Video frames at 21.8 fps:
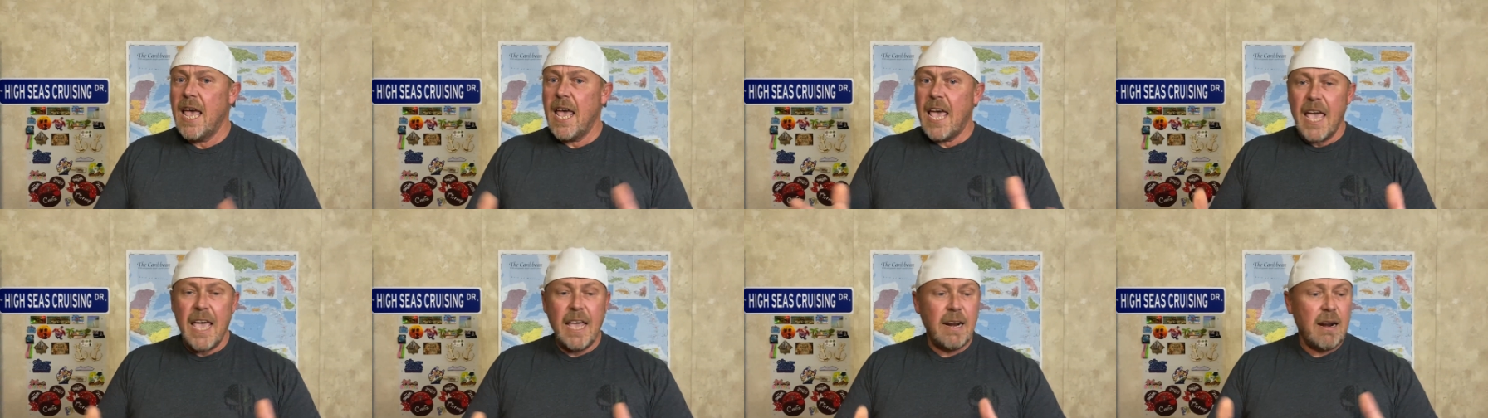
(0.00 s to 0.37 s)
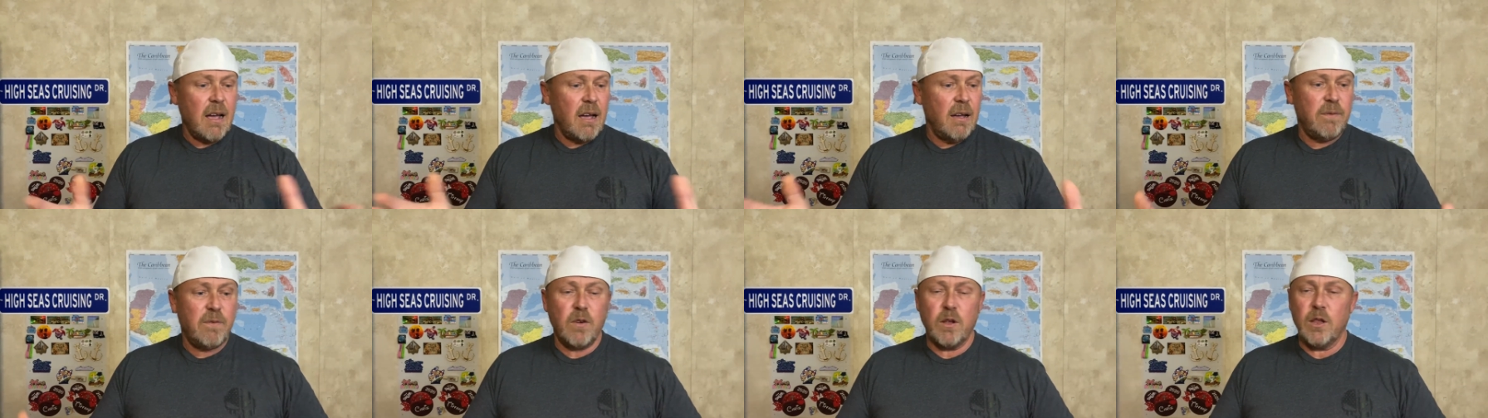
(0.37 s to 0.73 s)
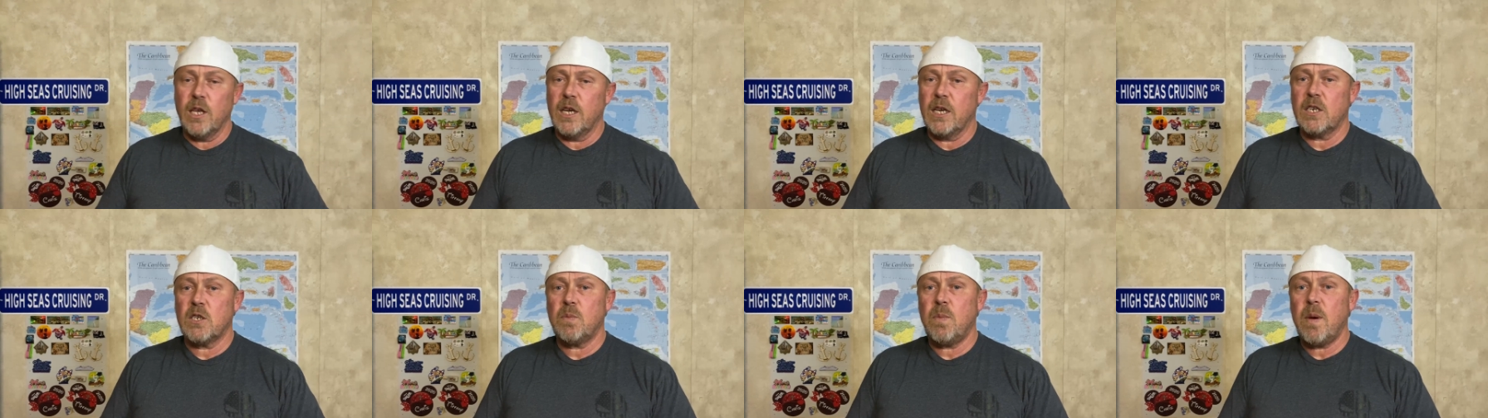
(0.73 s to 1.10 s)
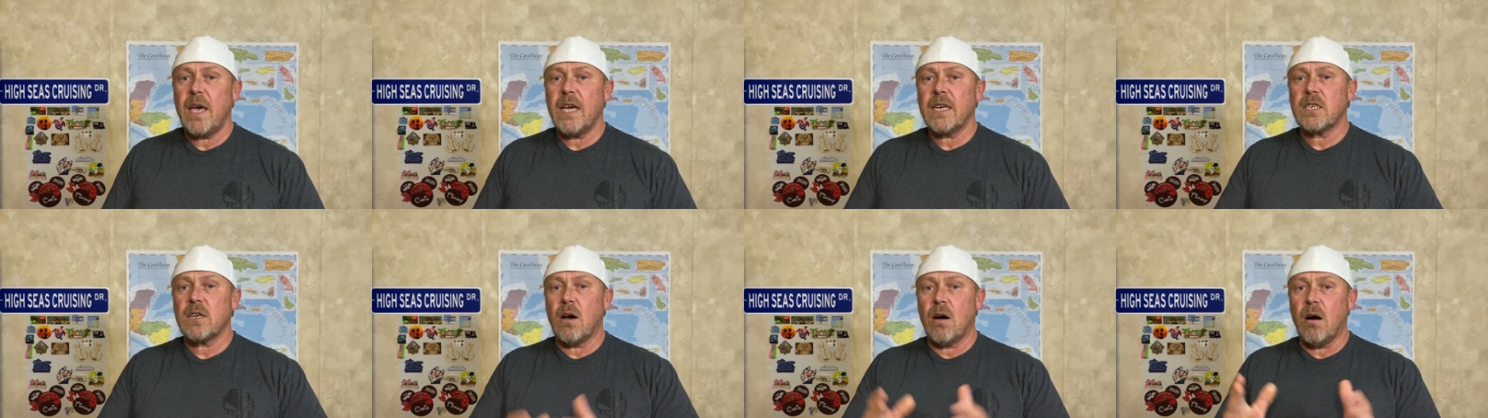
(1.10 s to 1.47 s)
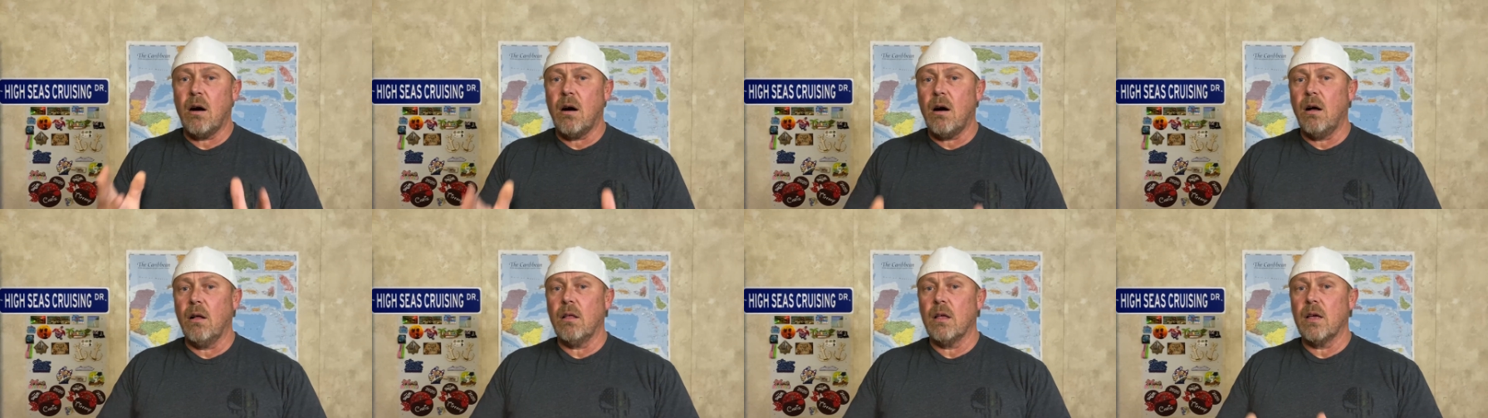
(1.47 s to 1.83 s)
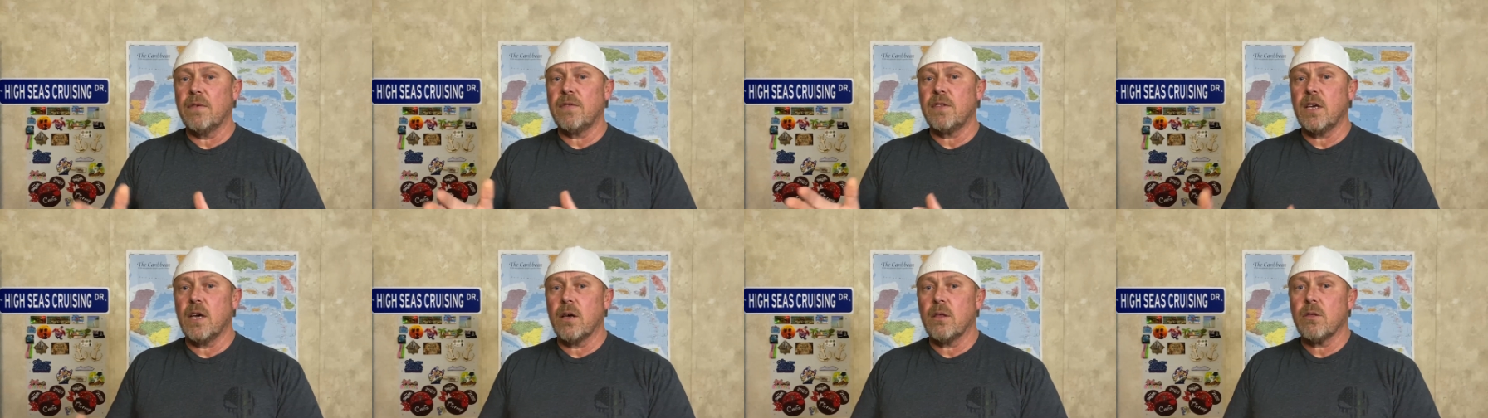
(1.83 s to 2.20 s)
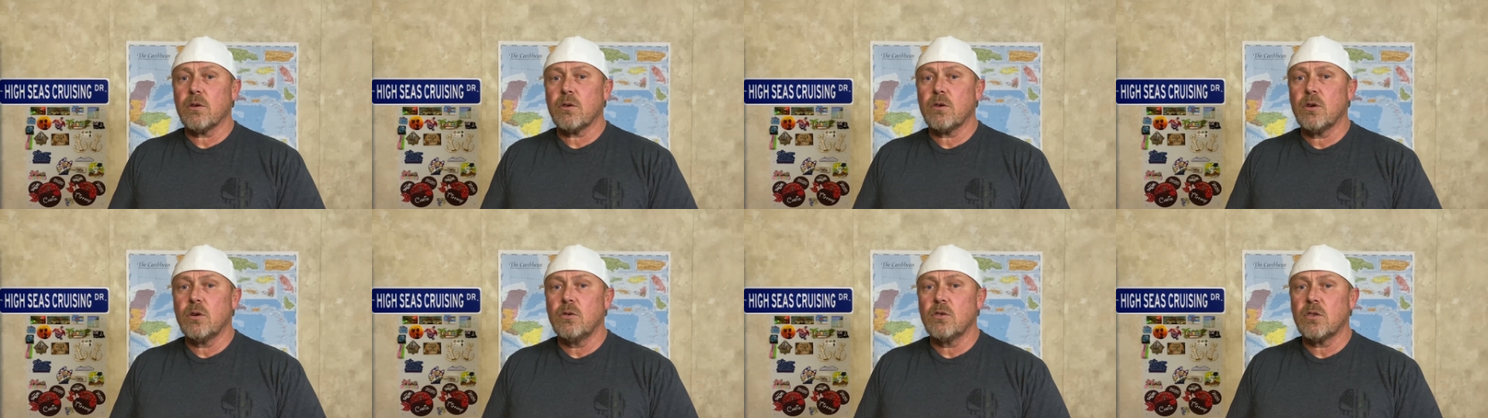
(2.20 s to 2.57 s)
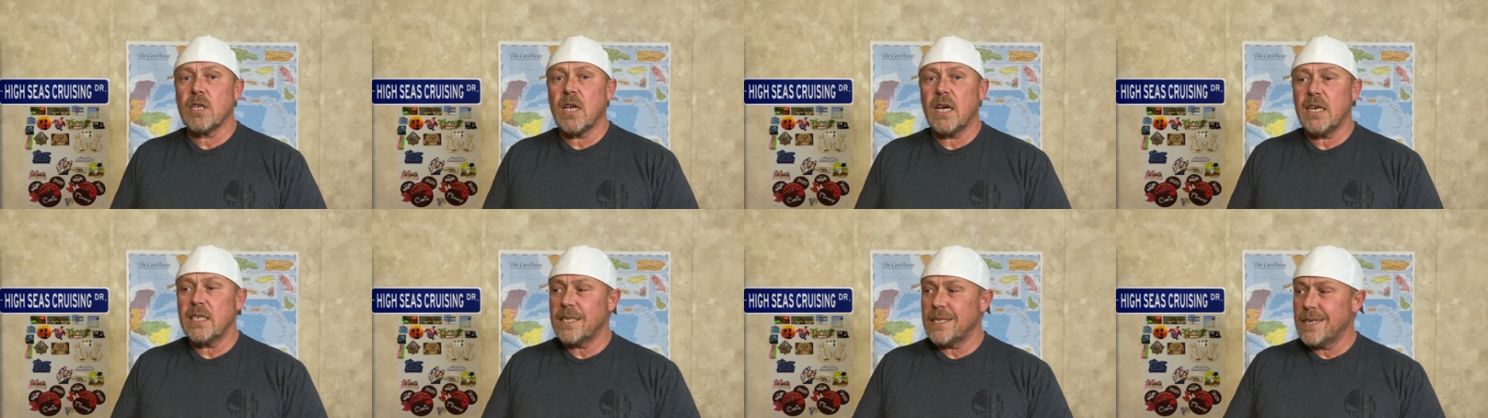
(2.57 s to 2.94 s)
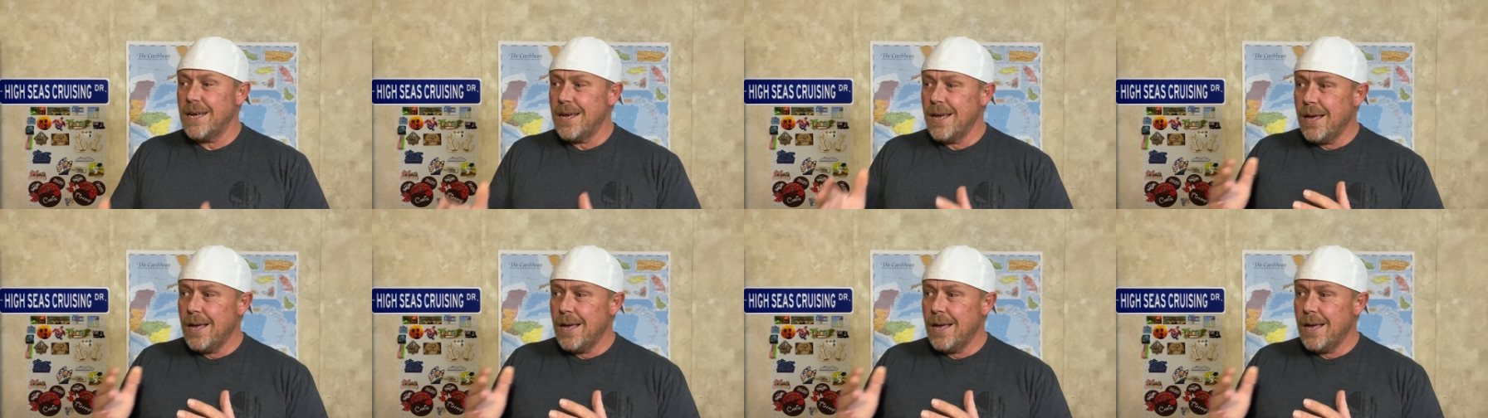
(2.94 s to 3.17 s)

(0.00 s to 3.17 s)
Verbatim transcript: and I fully expect all of the other cruise lines,